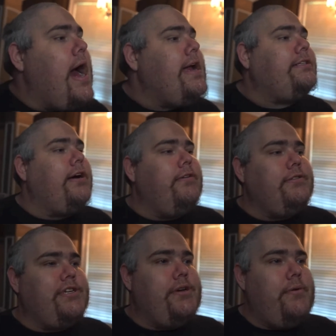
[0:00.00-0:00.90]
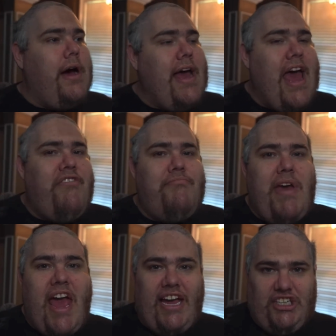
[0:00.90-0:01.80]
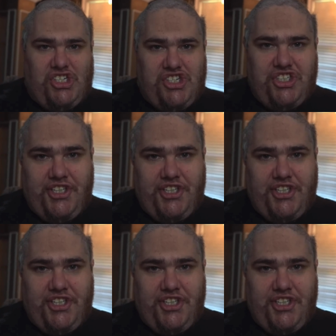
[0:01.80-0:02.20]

I told you I have mange.